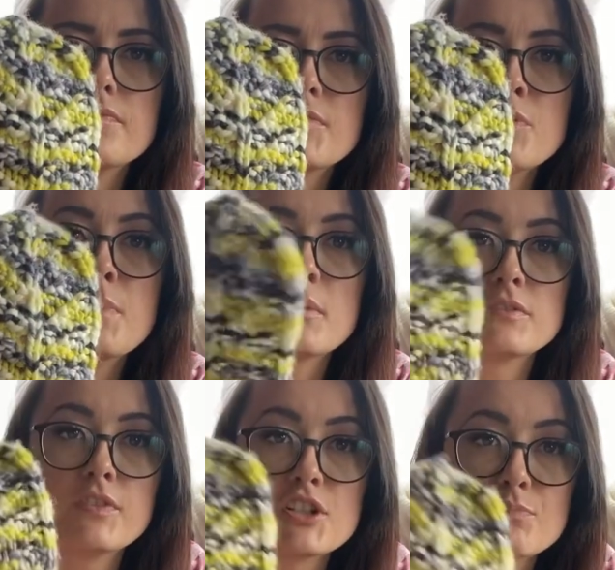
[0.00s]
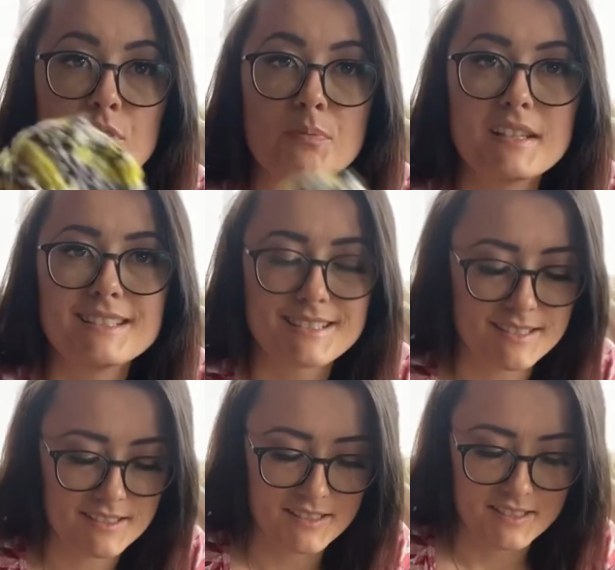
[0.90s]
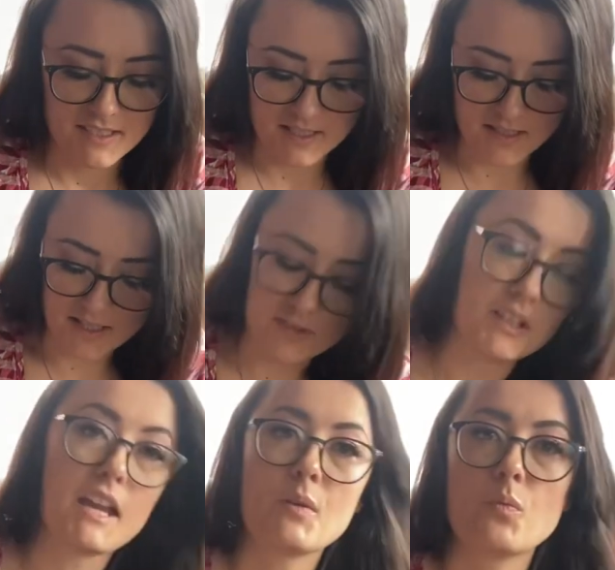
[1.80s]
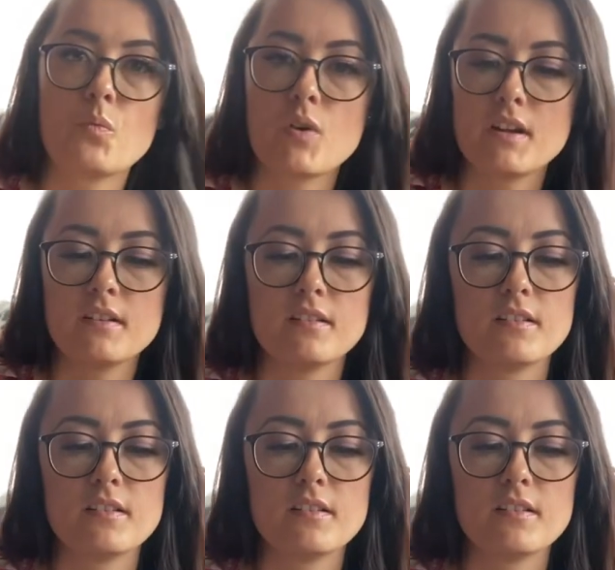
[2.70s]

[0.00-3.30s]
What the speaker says: to be able to finish both mittens, because I only had one